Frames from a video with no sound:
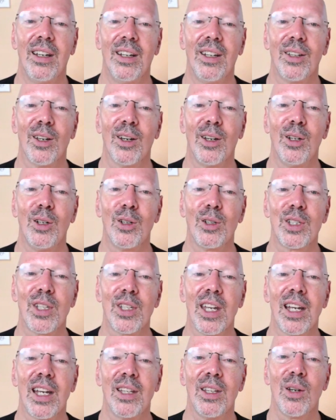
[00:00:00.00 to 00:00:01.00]
to
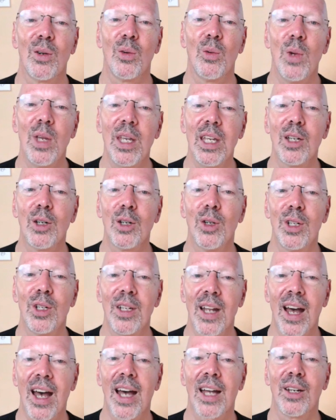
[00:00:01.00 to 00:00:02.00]
understand that we could
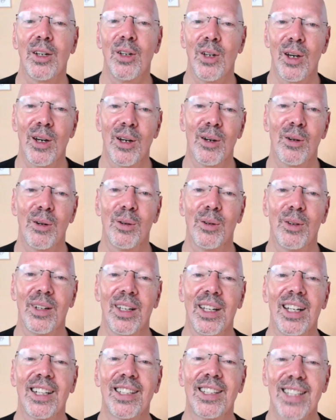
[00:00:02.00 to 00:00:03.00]
not know
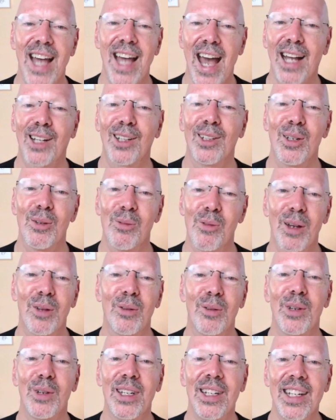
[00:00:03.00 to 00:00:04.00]
exactly what
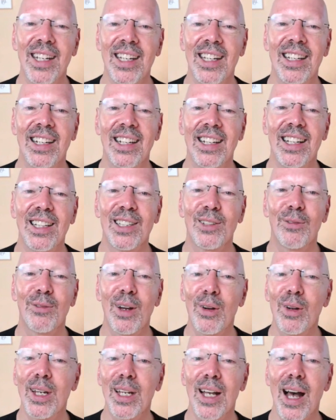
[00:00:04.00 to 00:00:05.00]
we need. It's
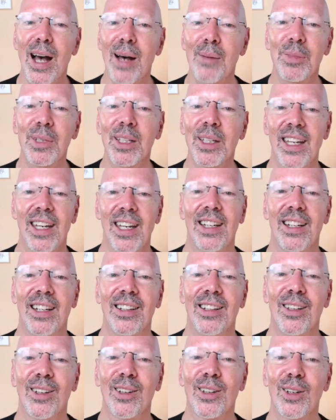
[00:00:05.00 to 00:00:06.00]
very complicated.
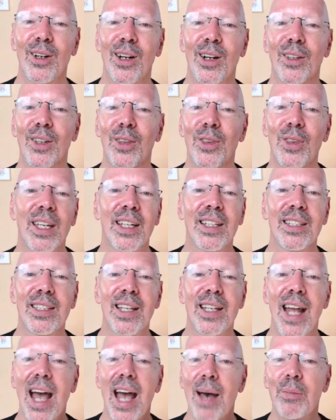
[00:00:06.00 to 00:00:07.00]
Look at all the things that
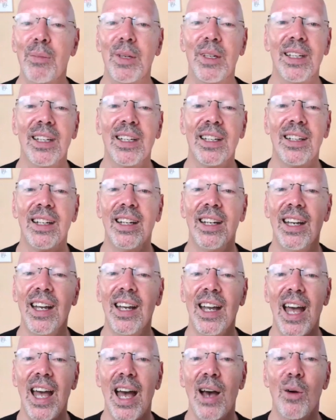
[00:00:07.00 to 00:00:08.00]
happened and
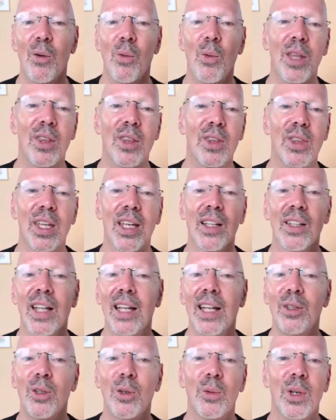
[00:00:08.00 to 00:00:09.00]
how one thing
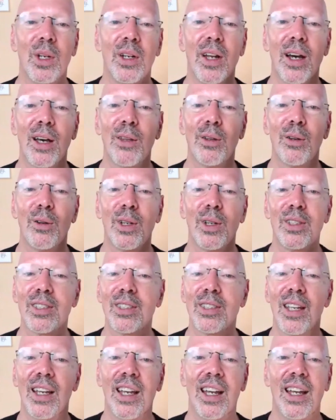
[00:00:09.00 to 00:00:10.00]
led to another. It's
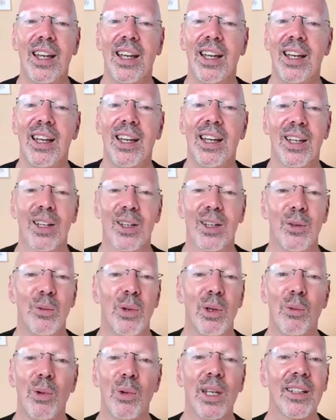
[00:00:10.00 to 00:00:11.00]
Could we
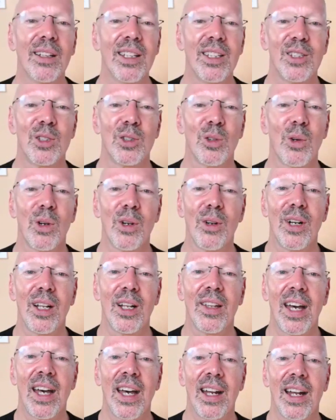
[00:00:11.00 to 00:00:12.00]
really sort all
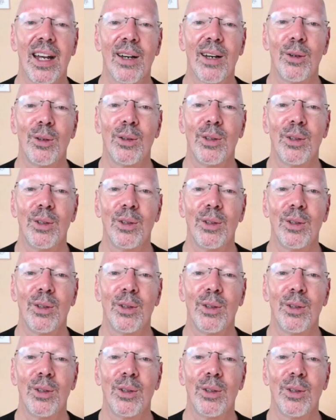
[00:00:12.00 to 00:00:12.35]
that out?